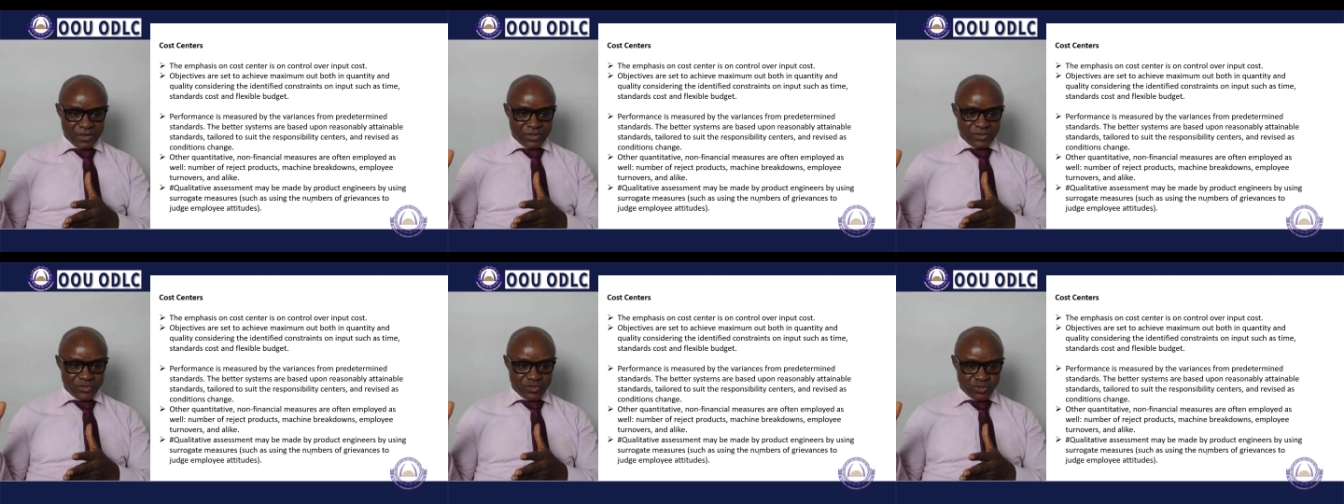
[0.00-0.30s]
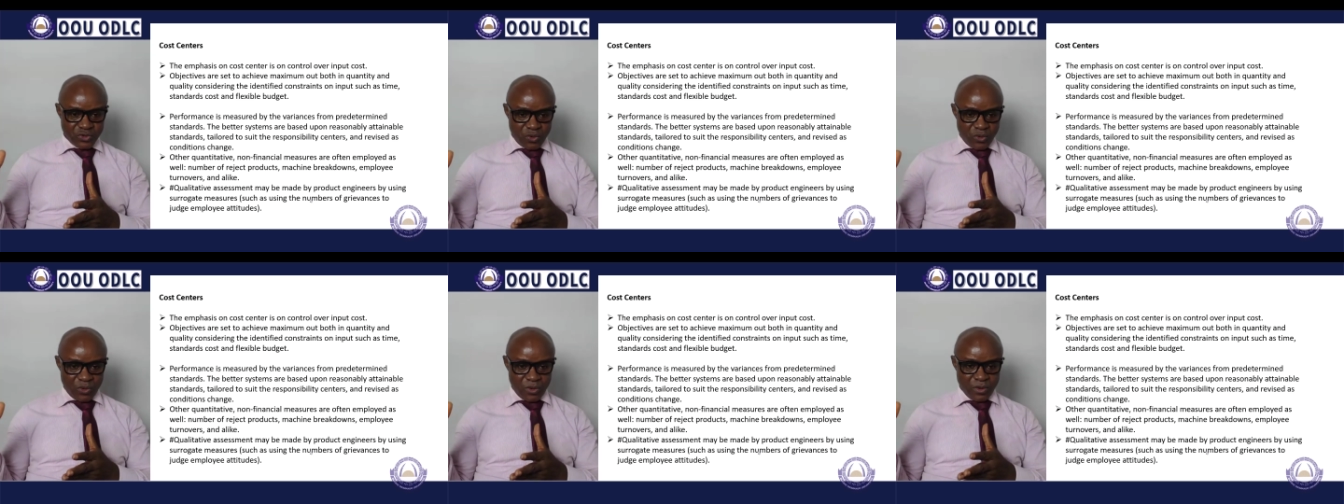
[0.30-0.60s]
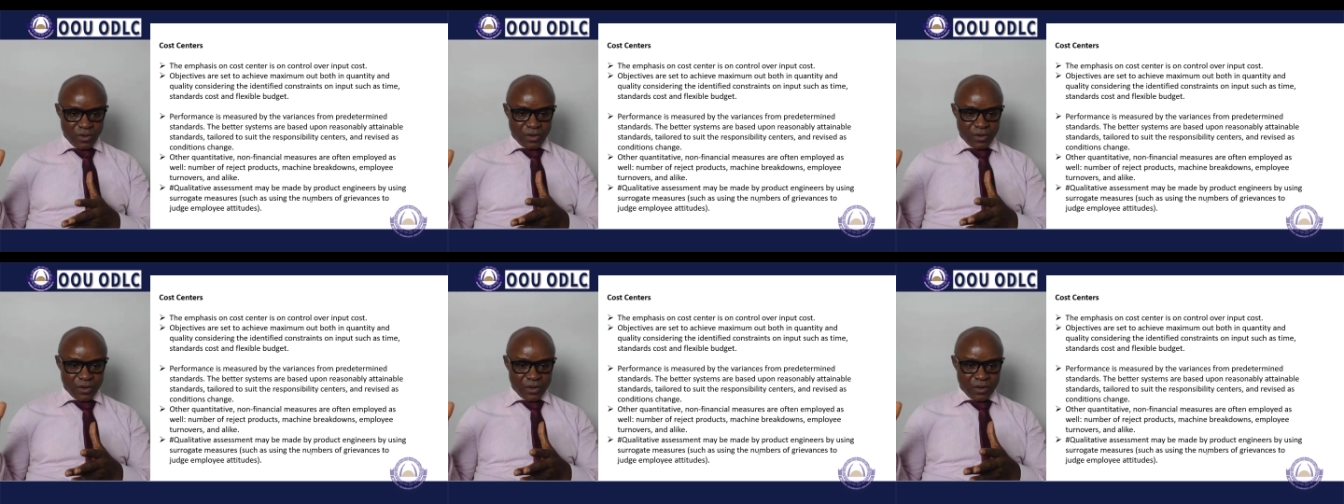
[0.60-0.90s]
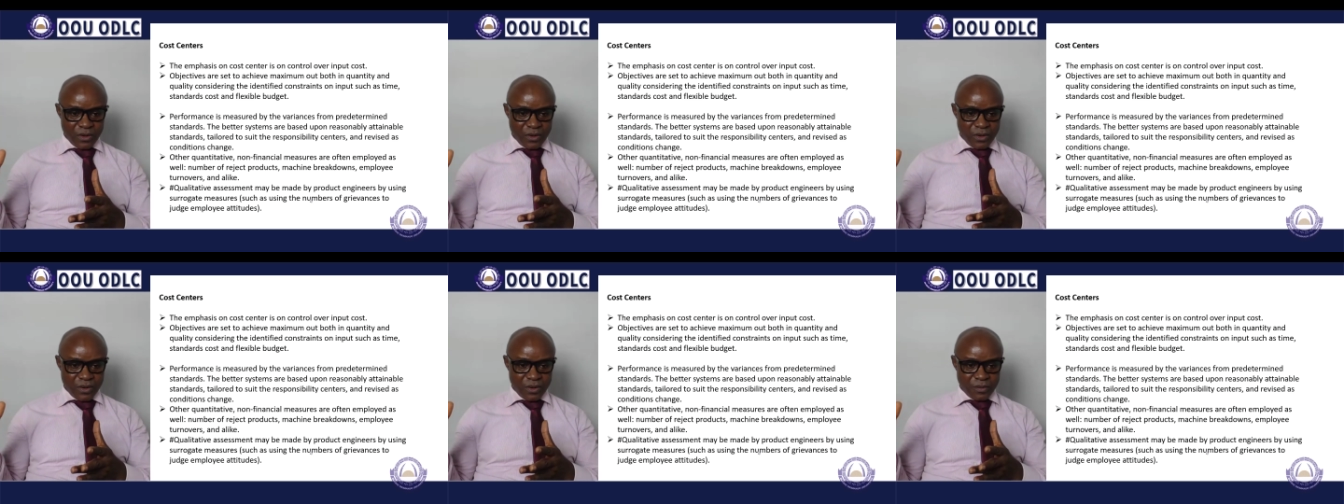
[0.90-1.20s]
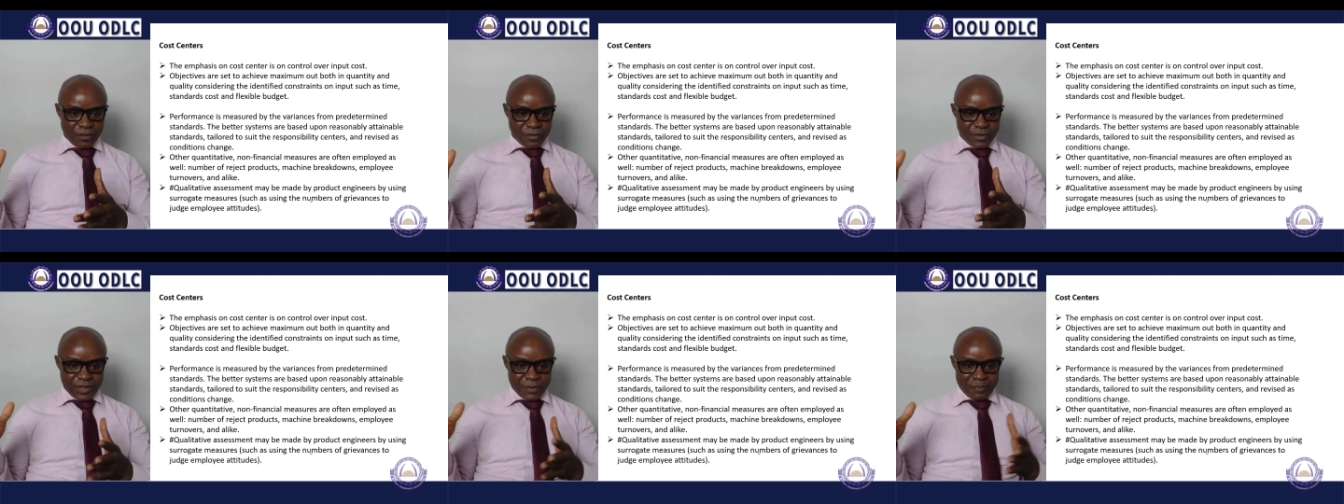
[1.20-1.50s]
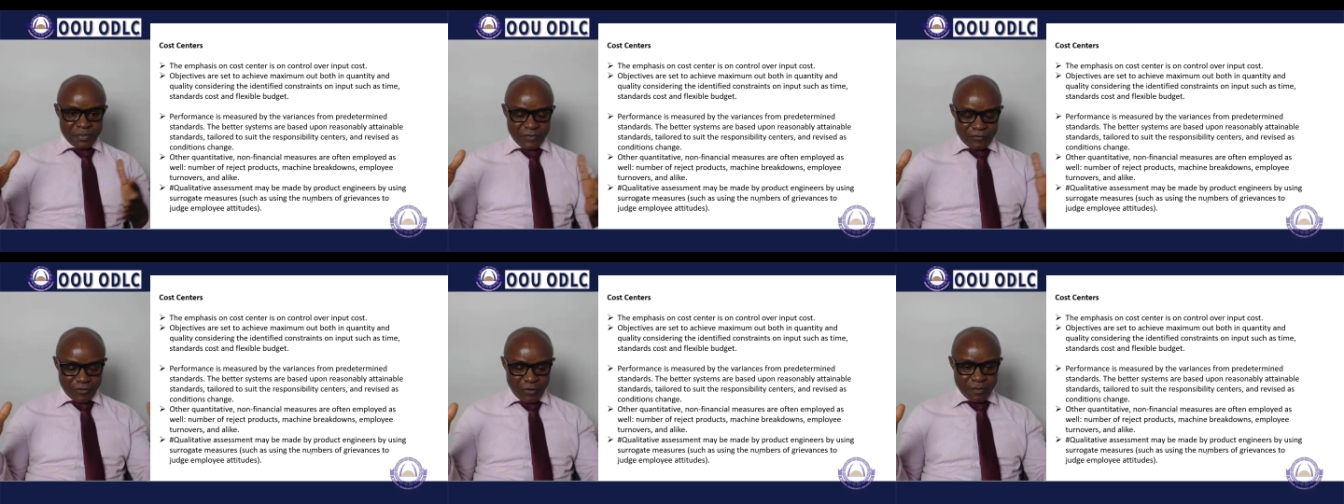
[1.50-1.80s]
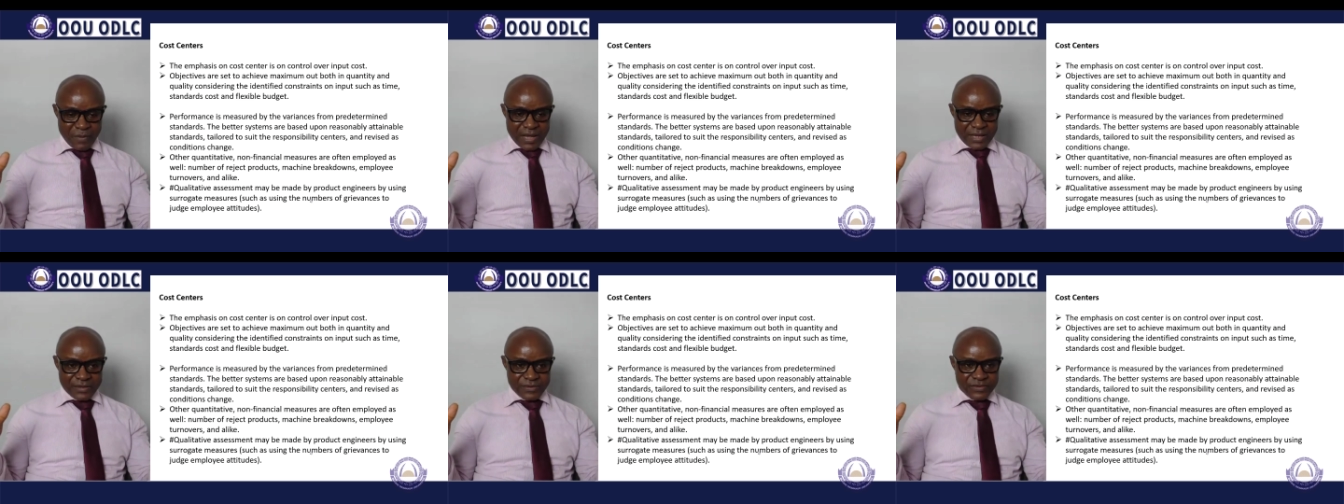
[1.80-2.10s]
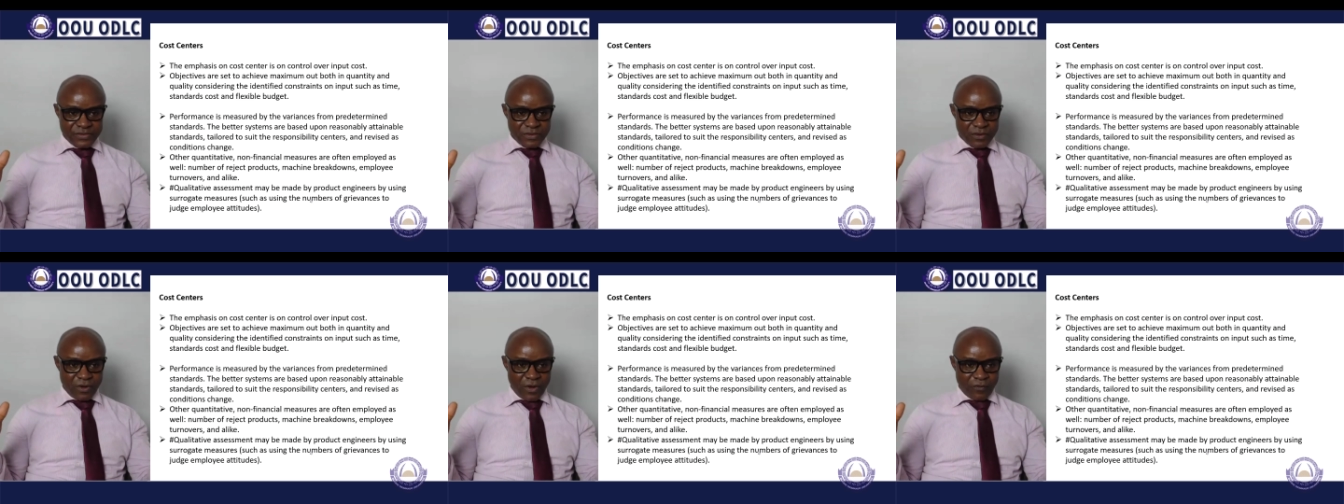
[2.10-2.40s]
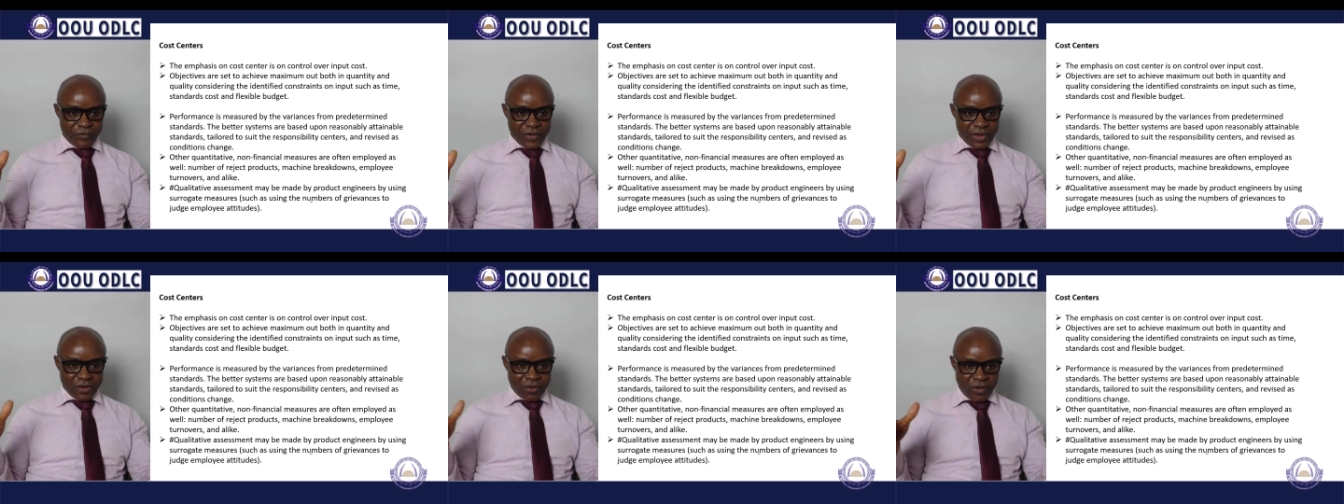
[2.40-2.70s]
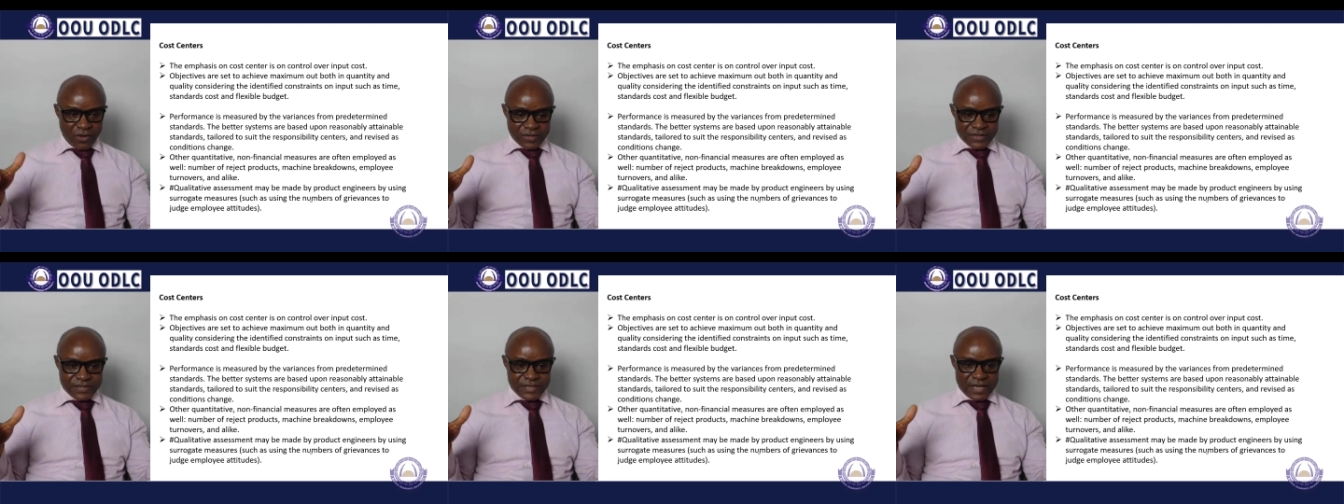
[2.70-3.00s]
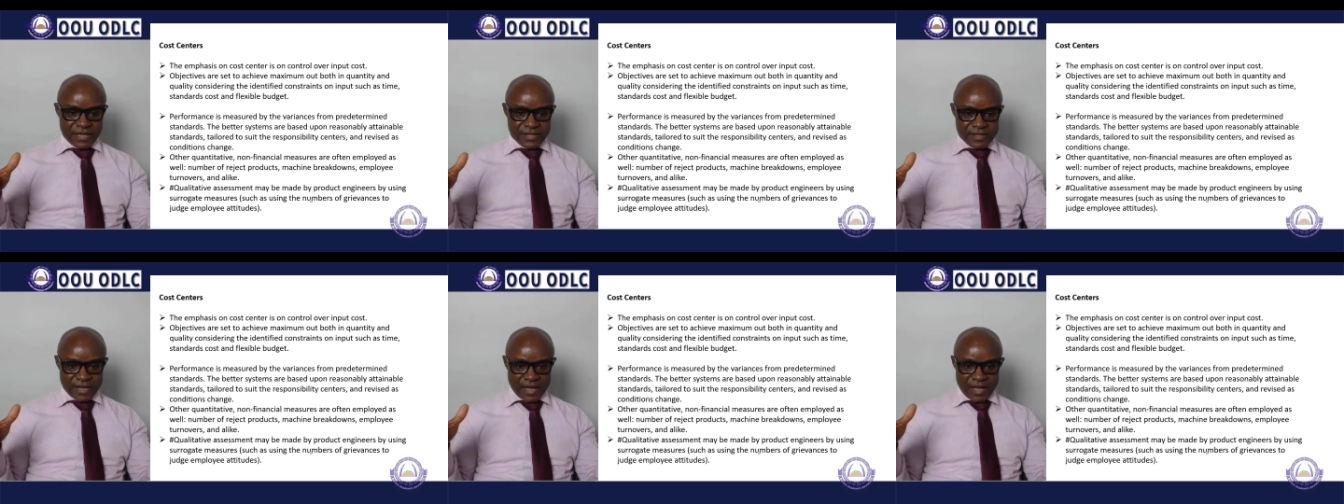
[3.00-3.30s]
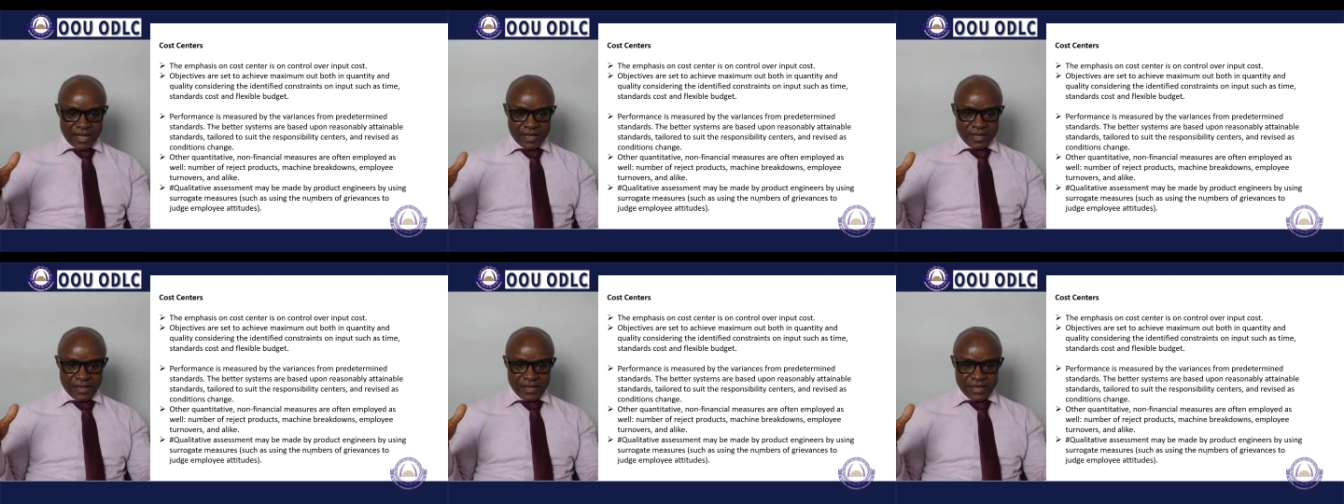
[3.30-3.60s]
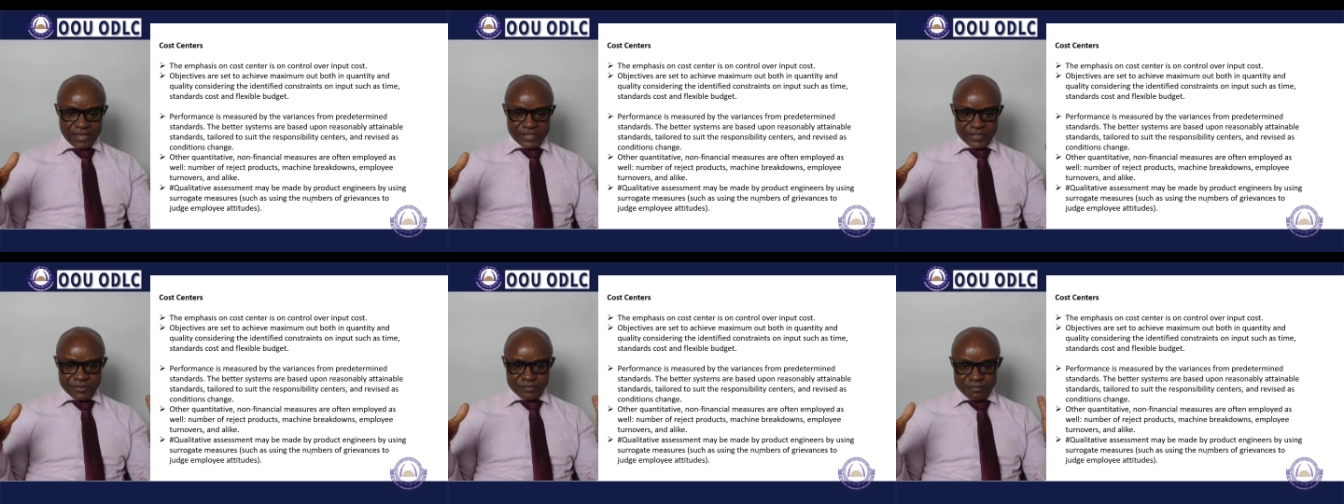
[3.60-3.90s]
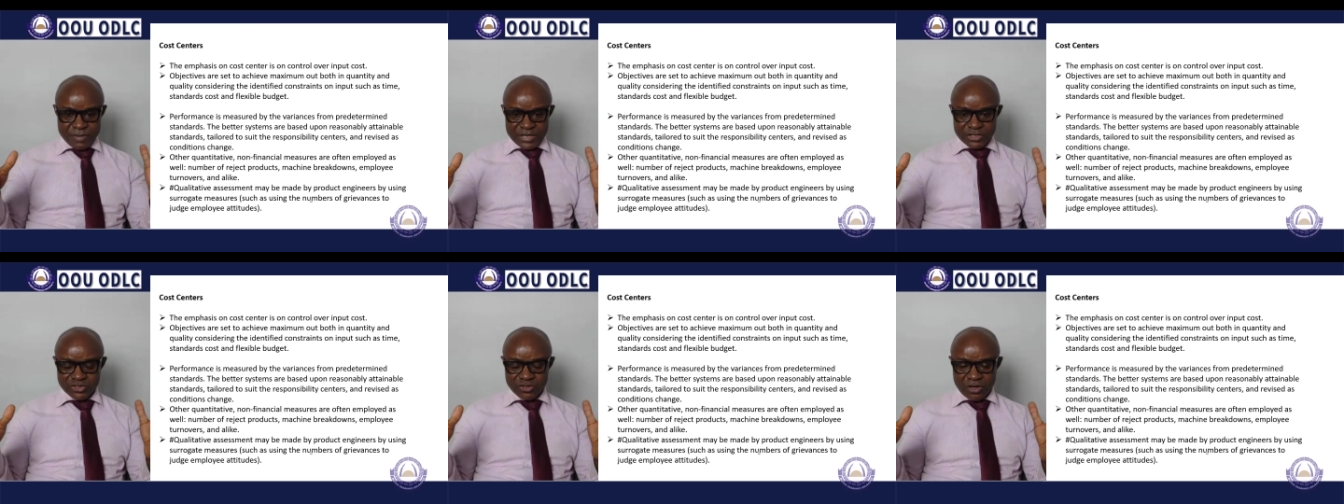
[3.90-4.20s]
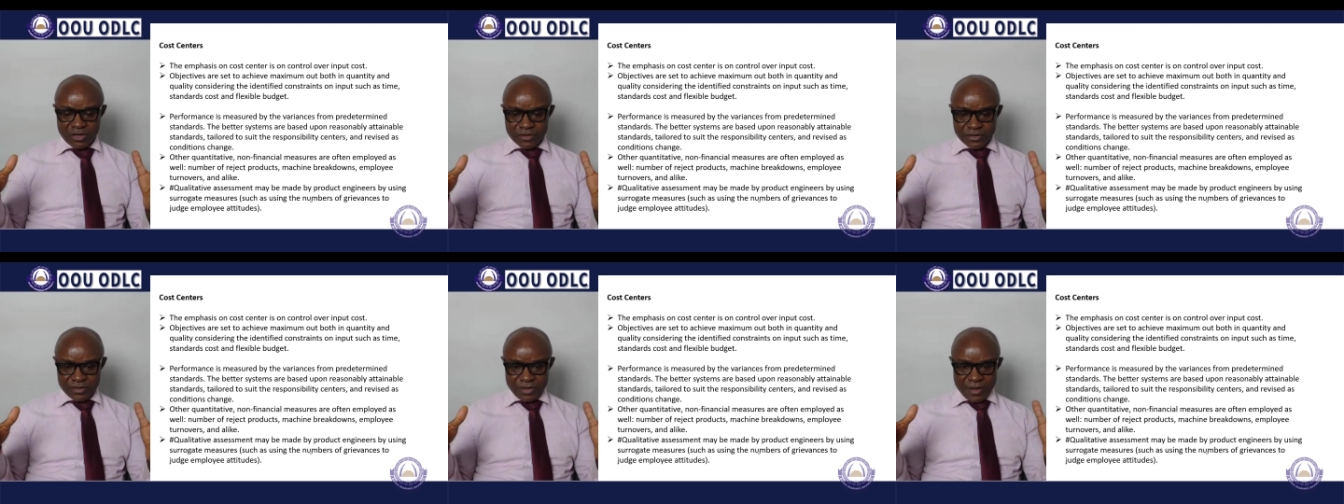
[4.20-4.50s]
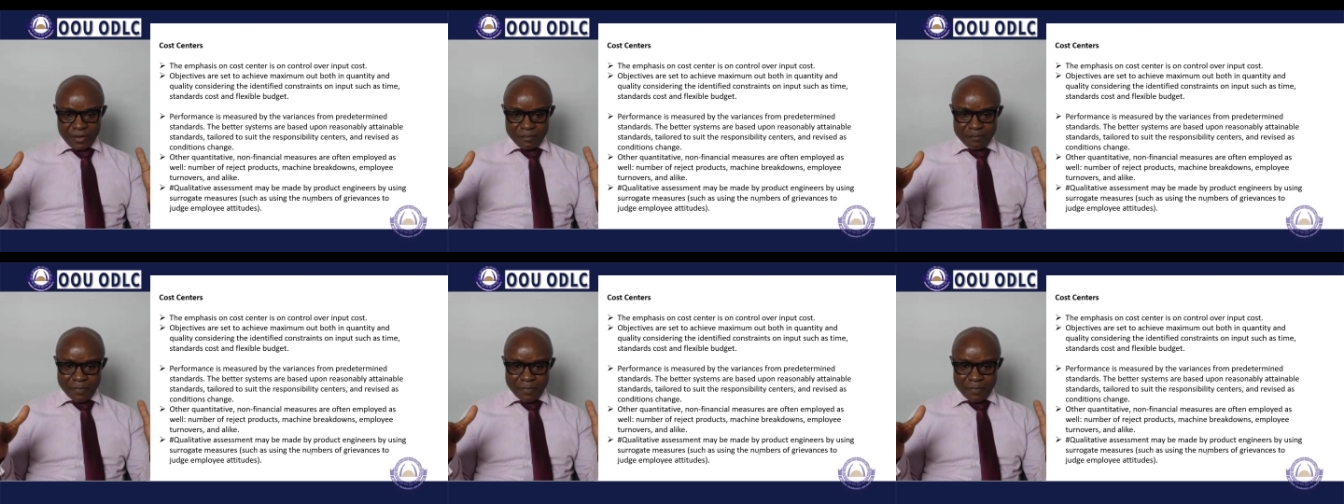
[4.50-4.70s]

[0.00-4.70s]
So the performance of a cost center is measured